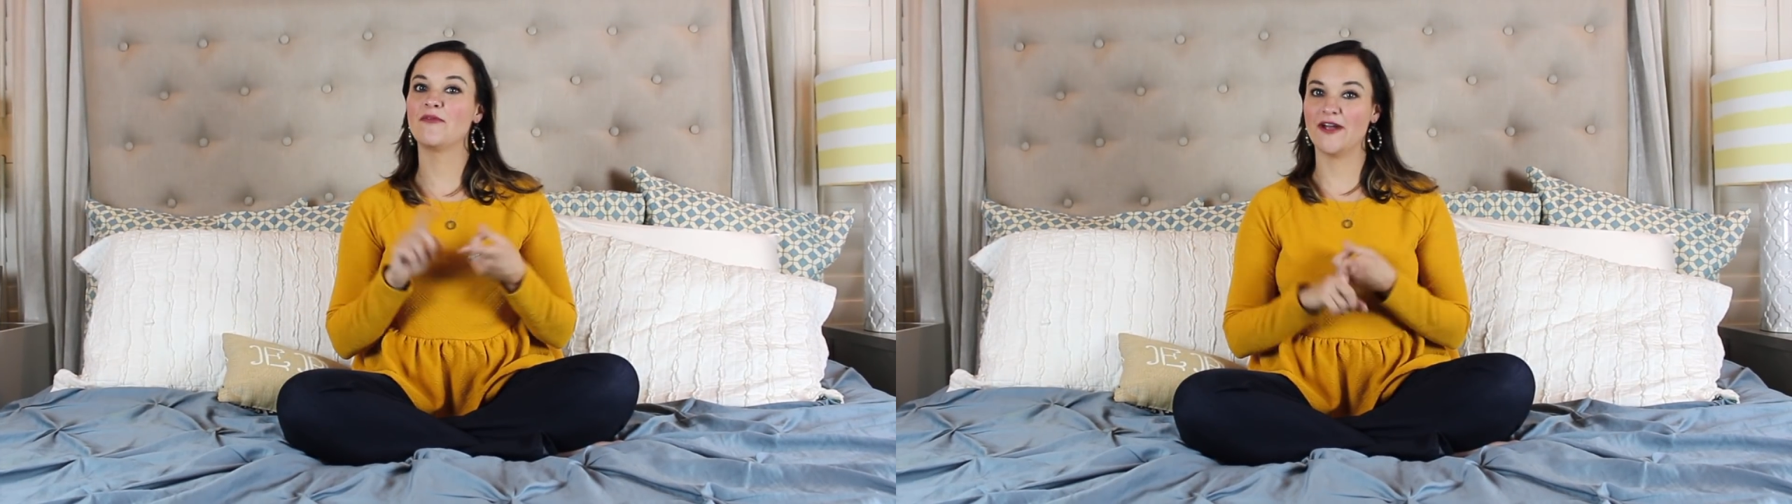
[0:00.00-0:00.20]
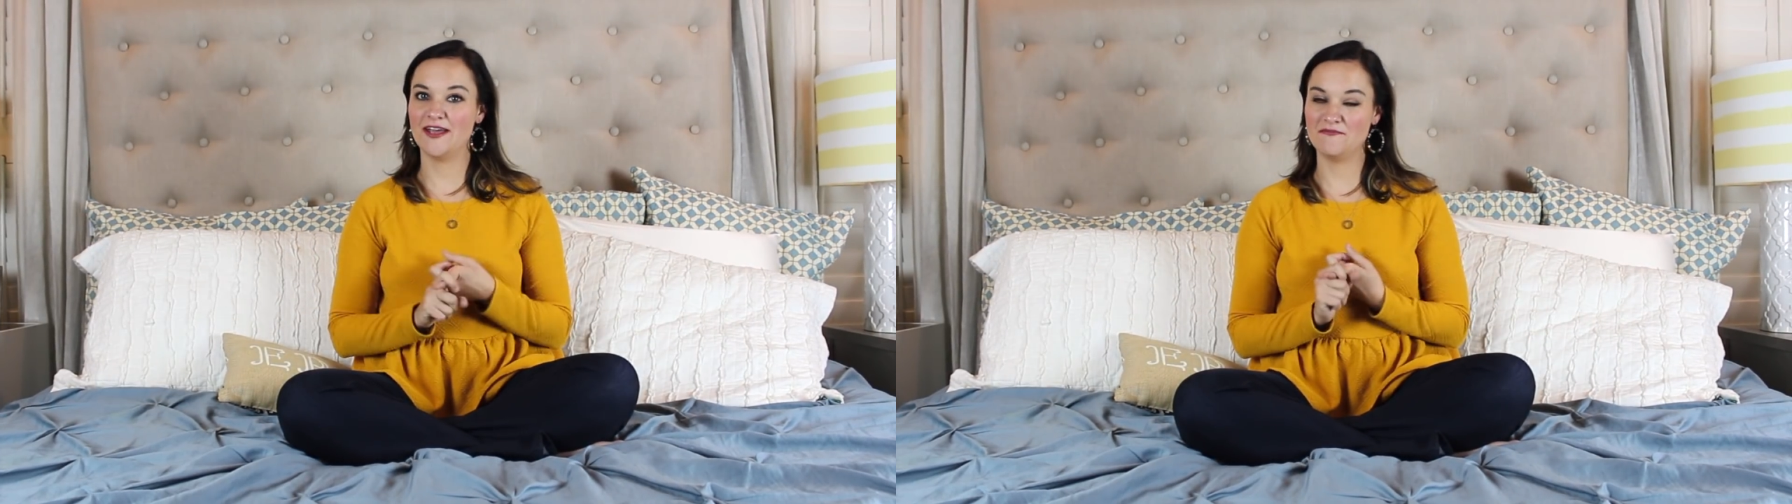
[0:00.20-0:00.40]

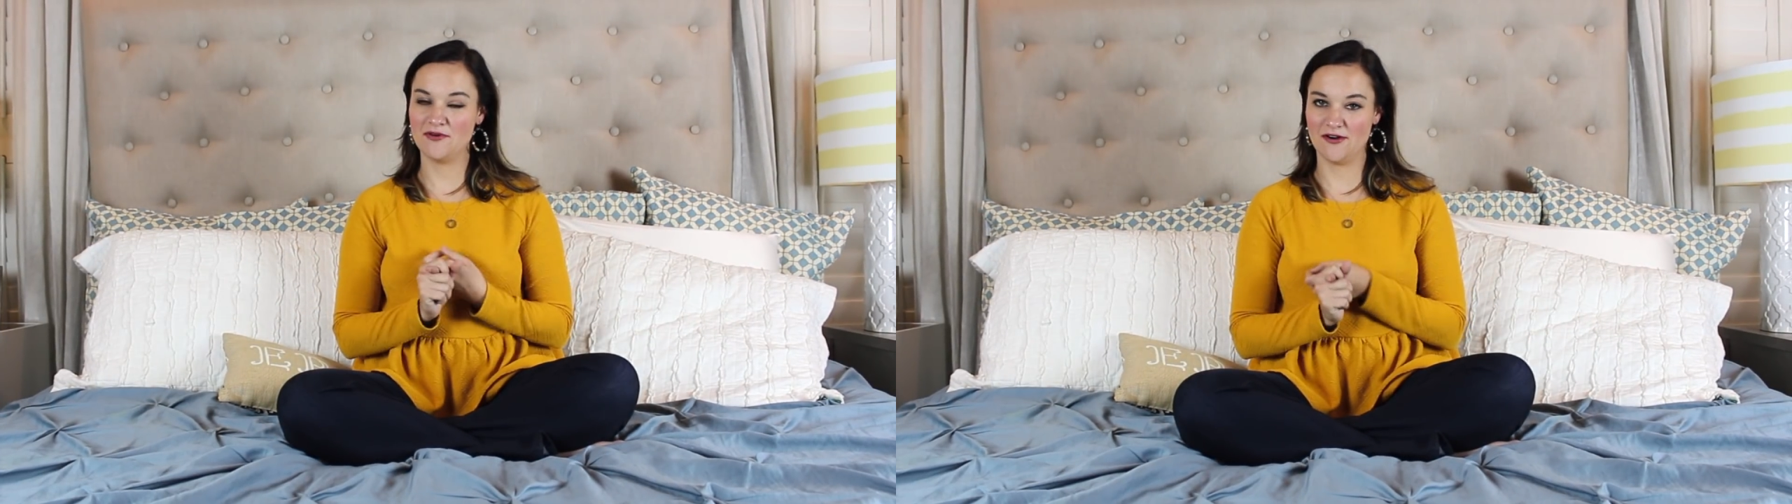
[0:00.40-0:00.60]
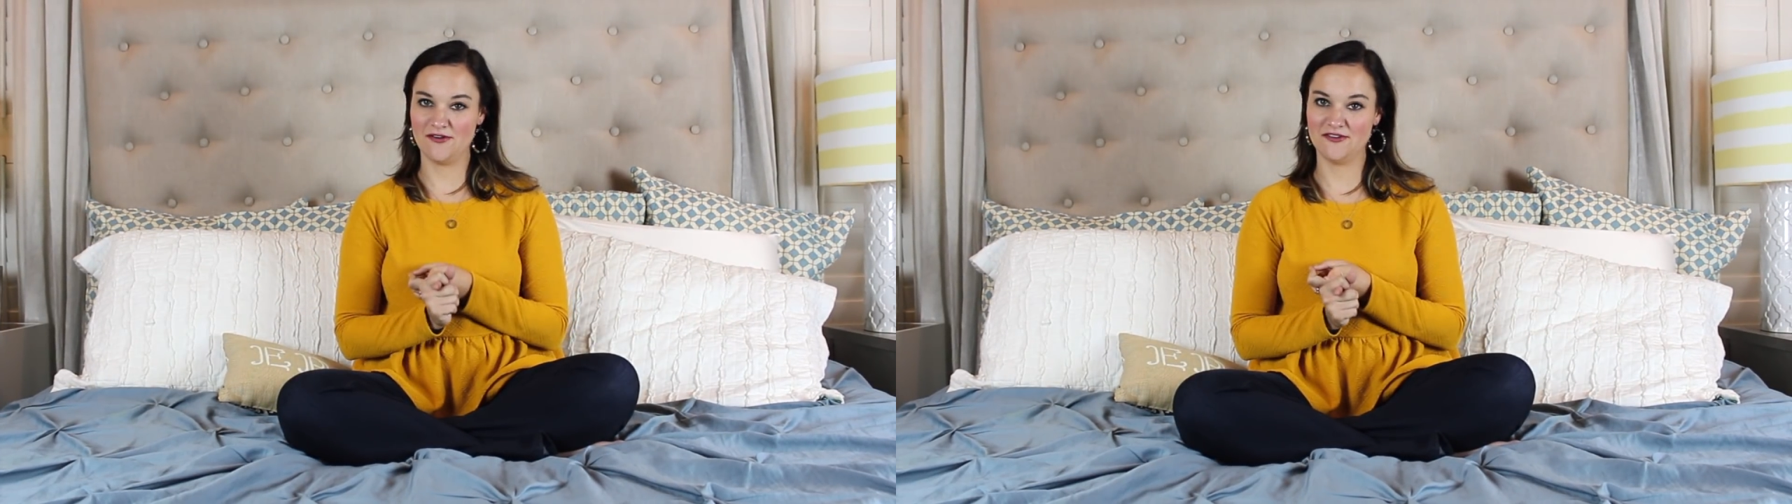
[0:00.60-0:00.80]
brand
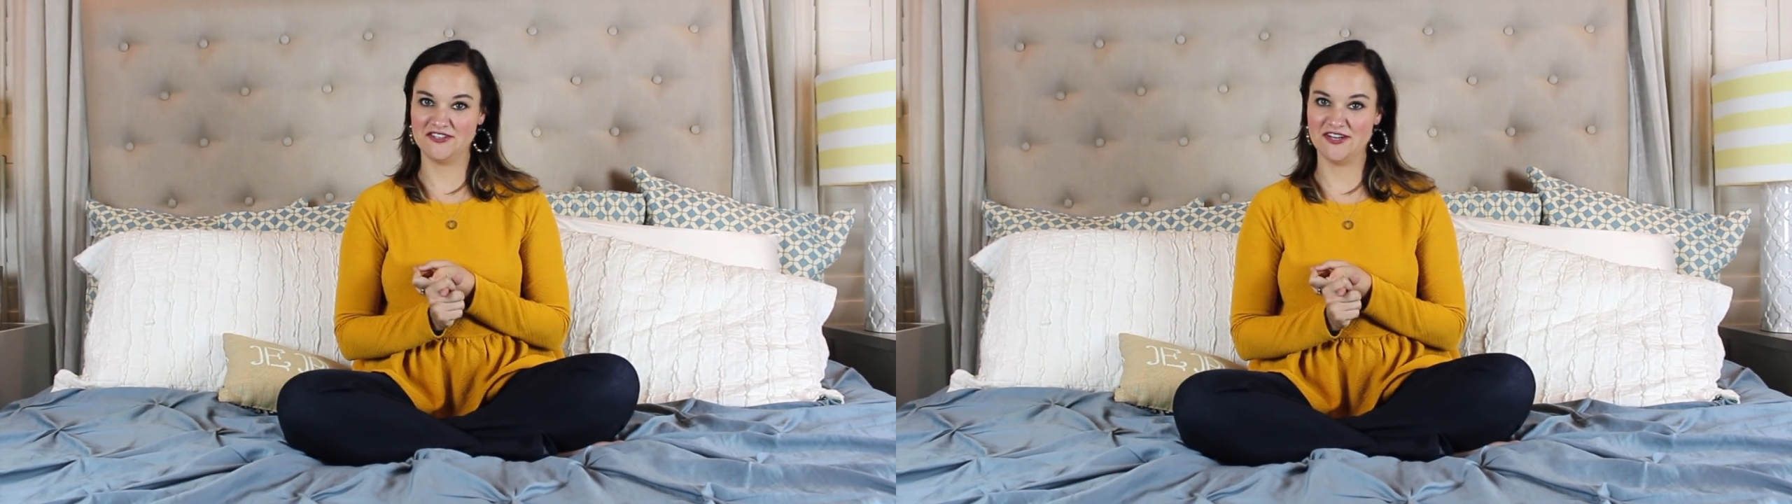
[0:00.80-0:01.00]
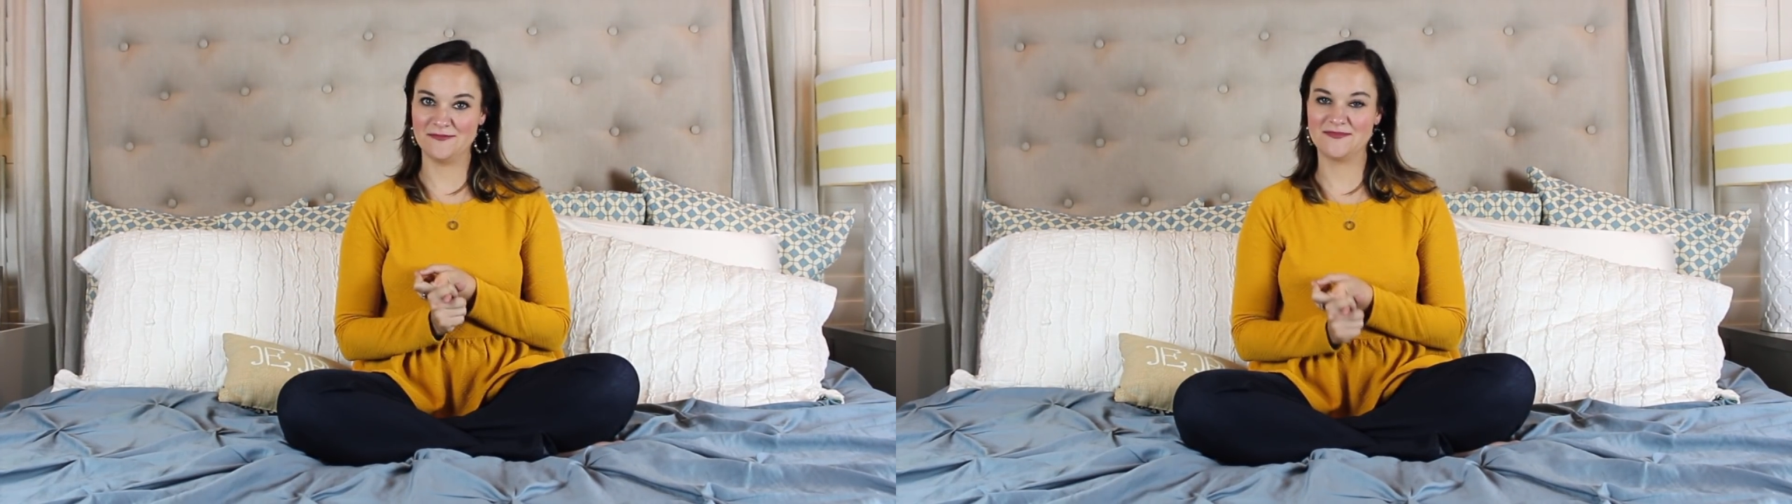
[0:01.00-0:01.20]

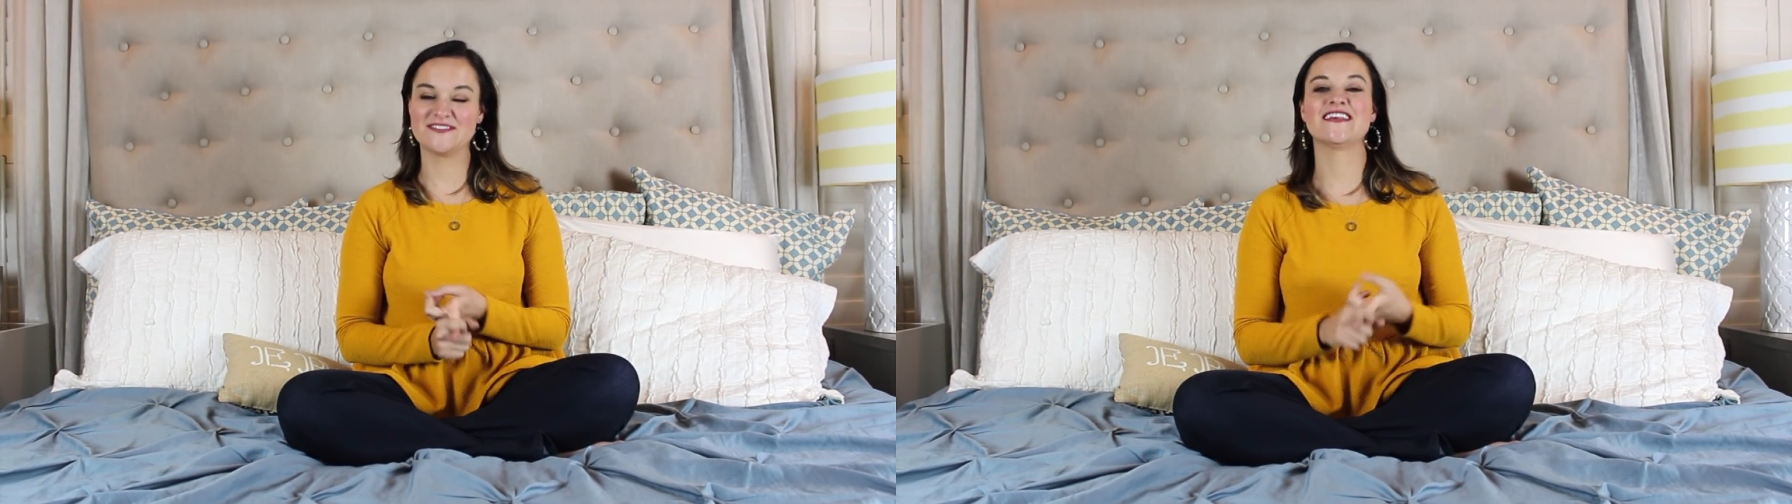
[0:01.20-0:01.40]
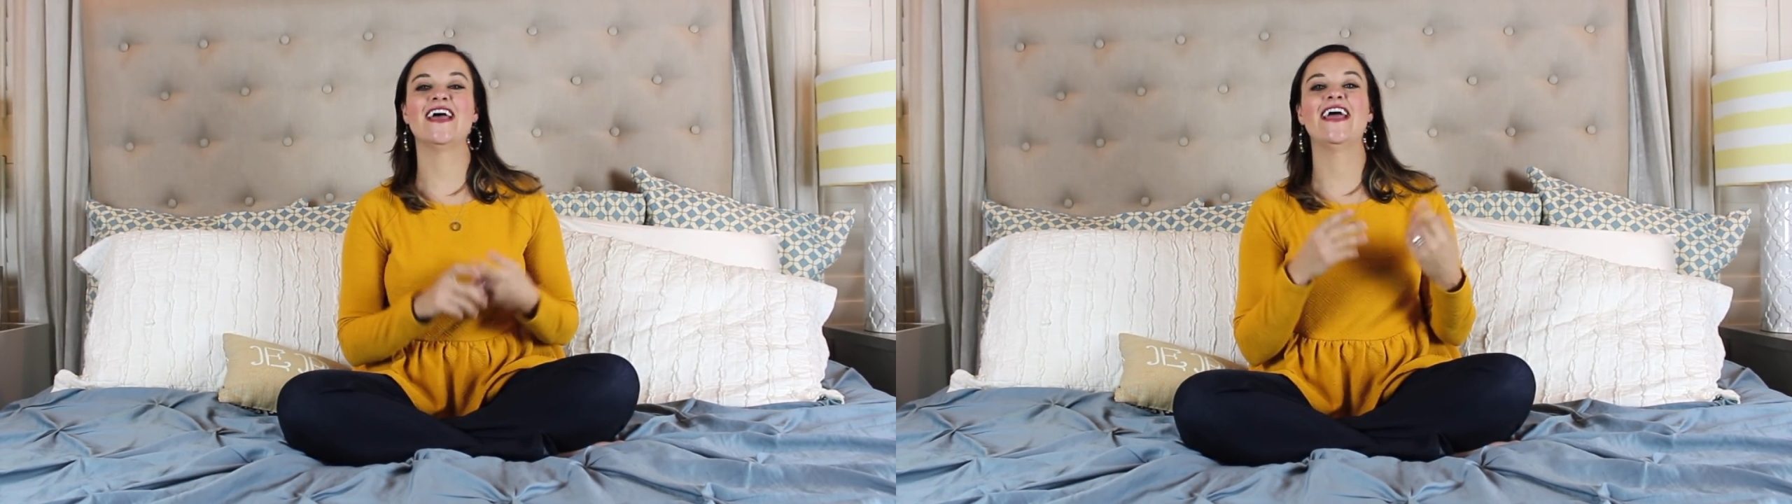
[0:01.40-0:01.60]
partnerships.